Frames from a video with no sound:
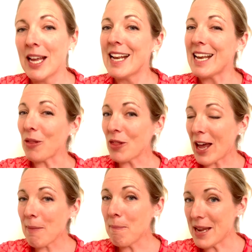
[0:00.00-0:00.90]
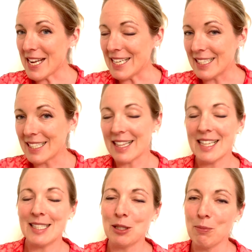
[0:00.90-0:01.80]
Now that means, and
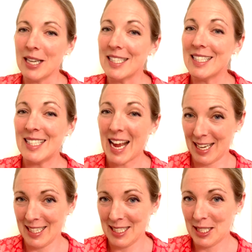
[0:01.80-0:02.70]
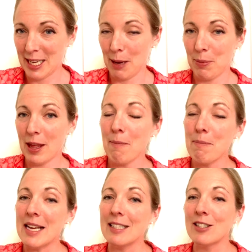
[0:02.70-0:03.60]
this is my second tip, that
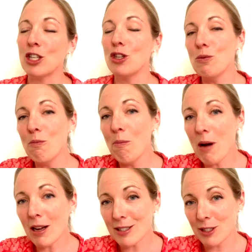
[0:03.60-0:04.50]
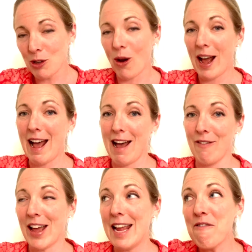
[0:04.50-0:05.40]
means that you must not have
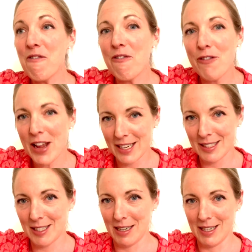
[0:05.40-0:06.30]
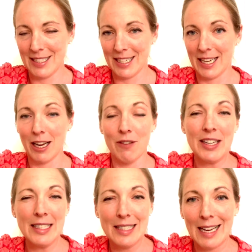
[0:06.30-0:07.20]
a fixed idea of
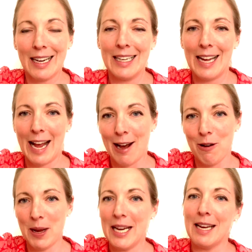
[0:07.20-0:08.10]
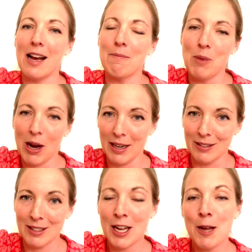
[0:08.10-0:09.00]
exactly how many
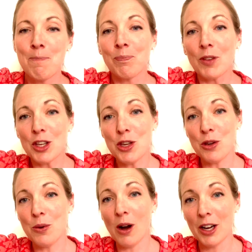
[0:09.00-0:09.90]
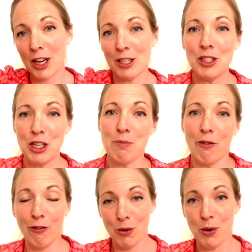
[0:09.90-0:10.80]
miles you are going to do
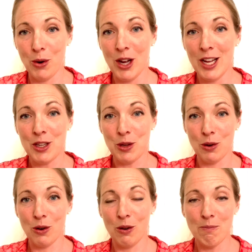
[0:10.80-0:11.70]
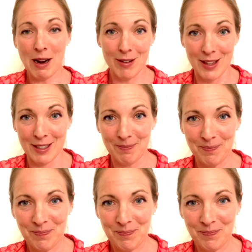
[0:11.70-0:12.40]
before your marathon.